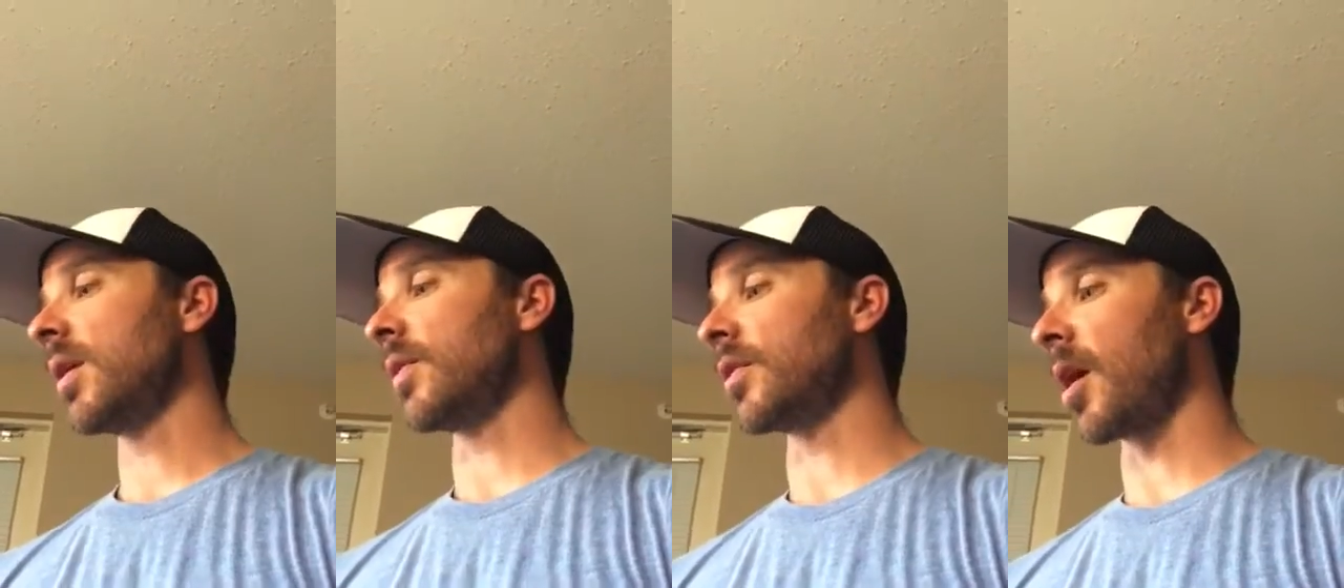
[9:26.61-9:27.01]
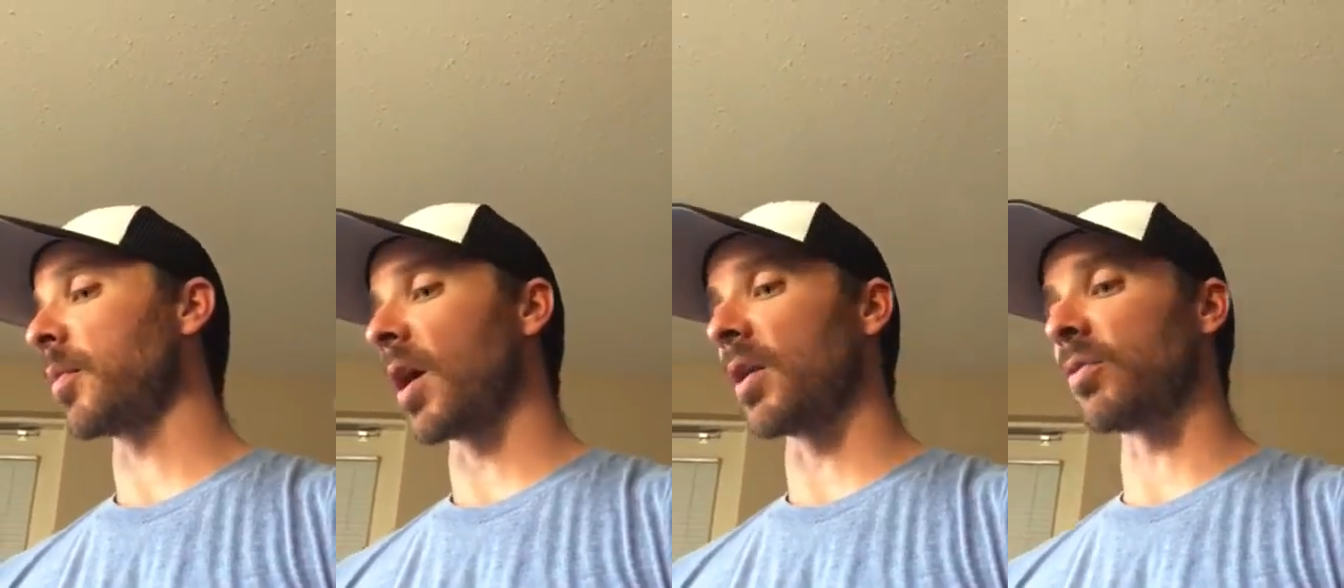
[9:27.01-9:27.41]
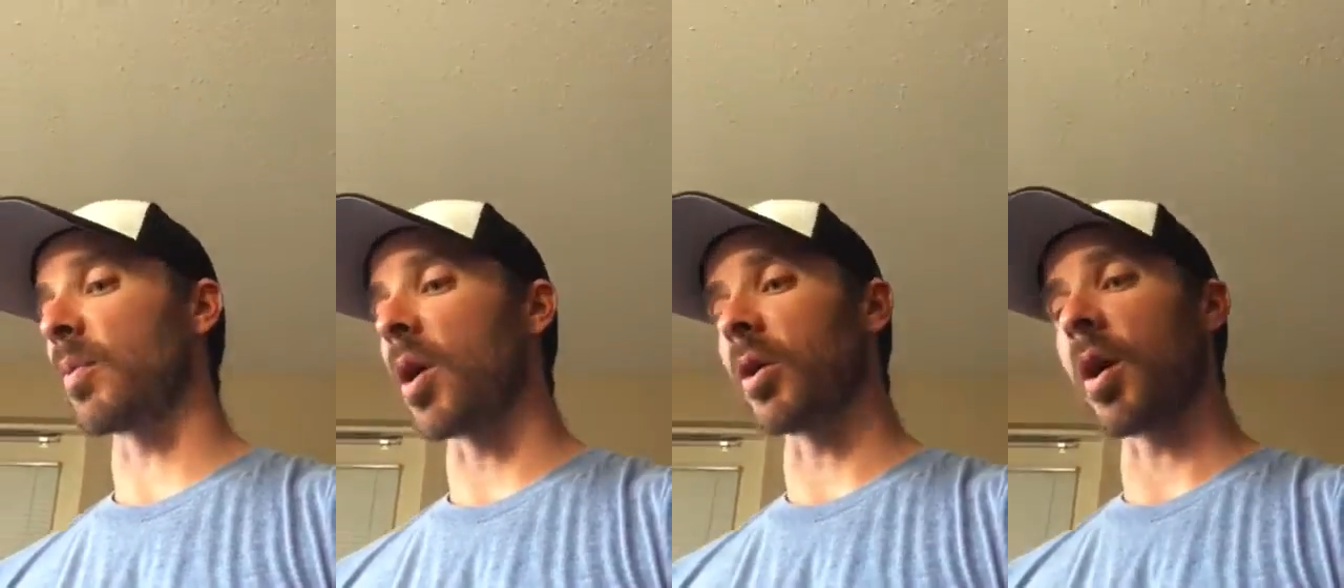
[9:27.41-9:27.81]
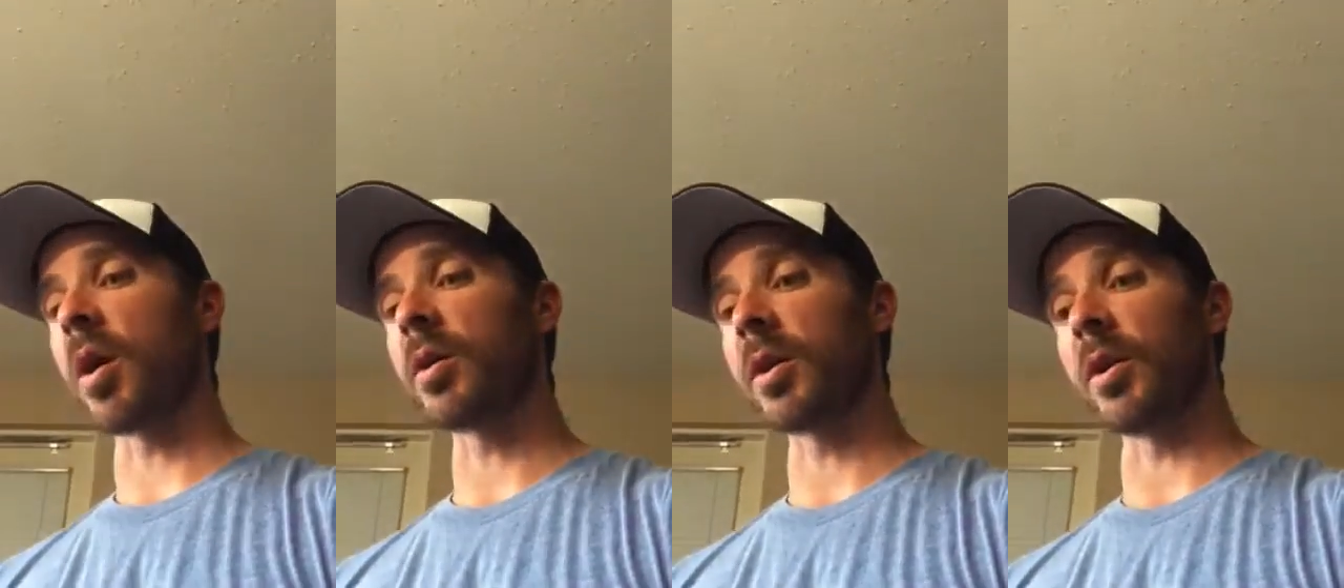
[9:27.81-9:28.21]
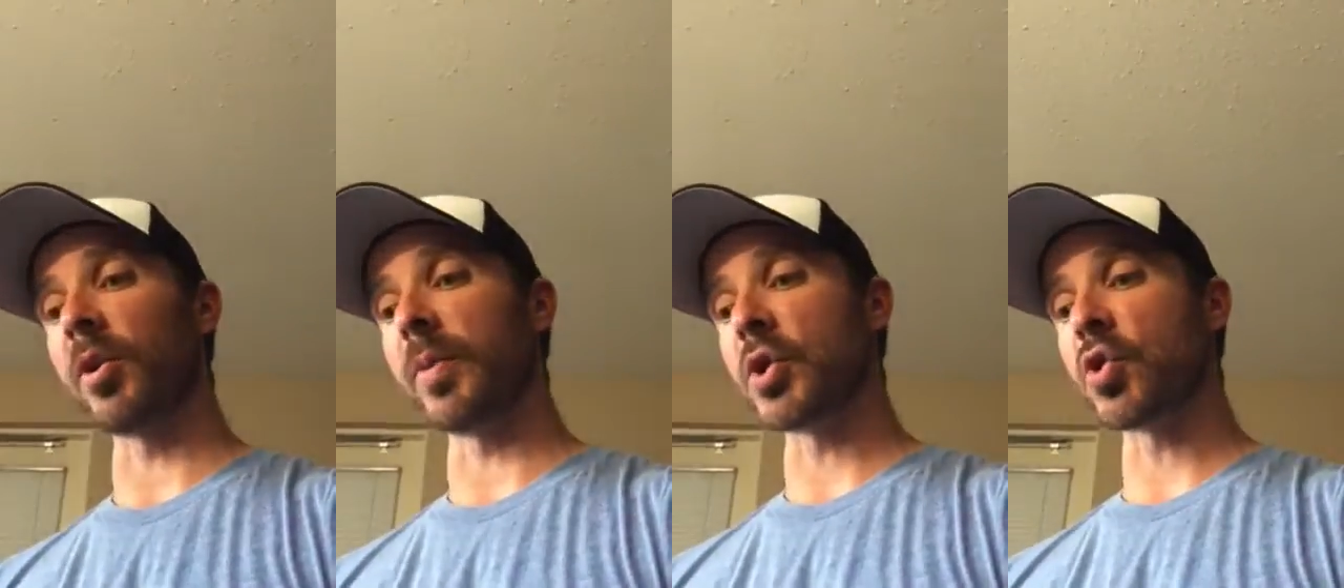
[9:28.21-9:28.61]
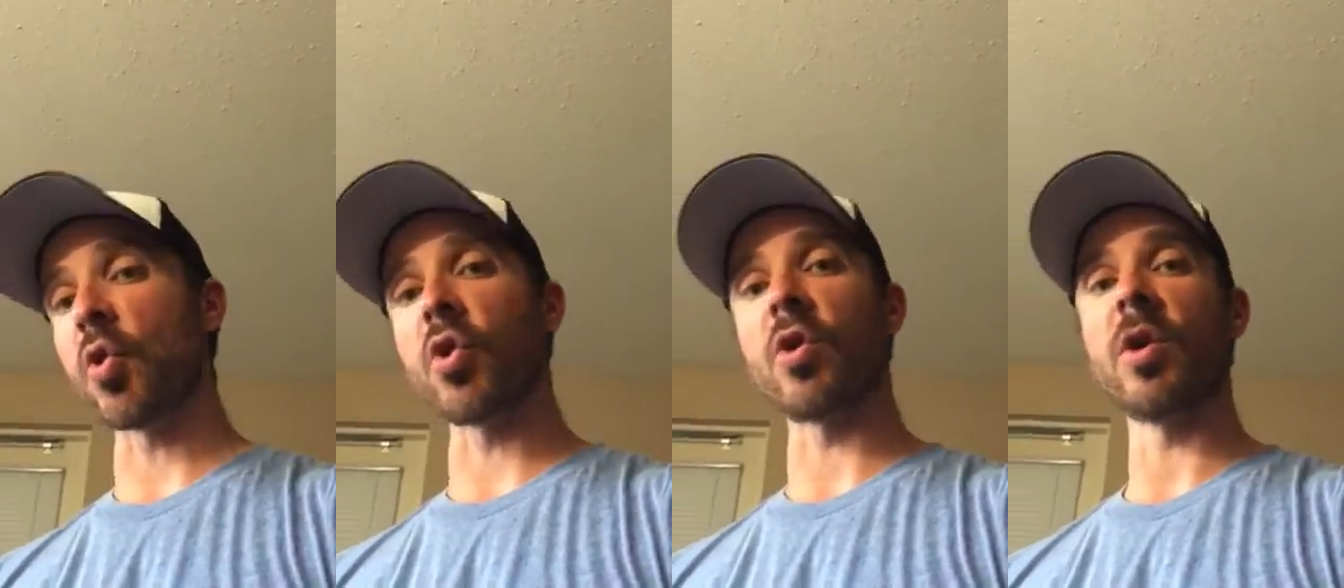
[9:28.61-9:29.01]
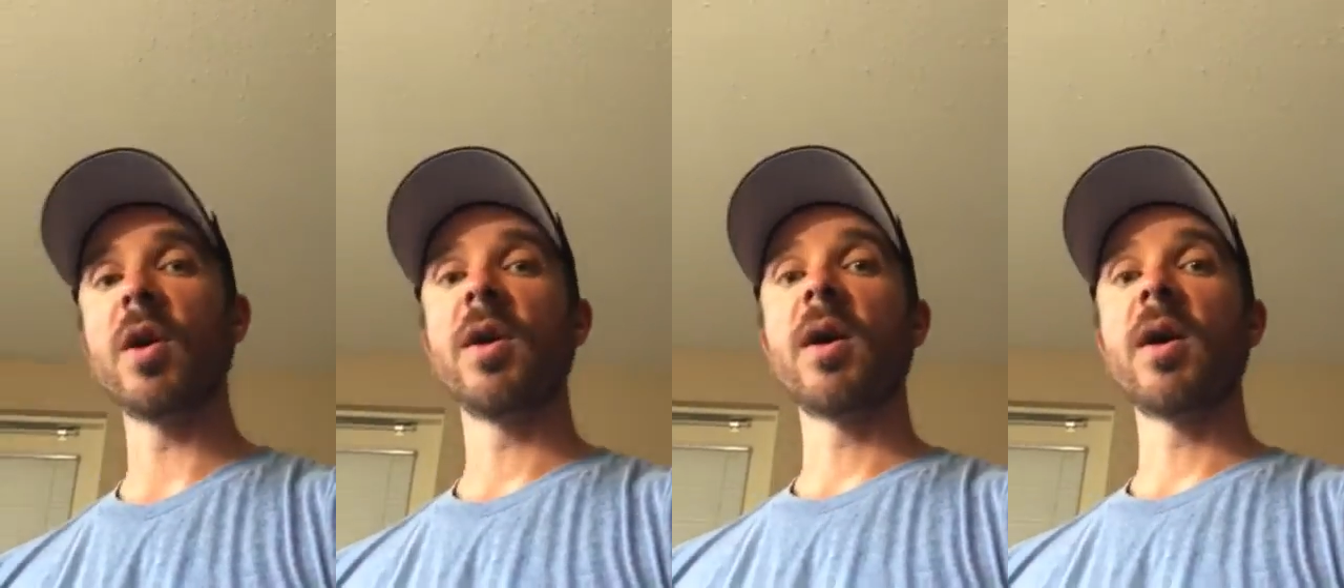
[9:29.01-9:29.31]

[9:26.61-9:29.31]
of the top guys from Hong Kong, a little bit shorter.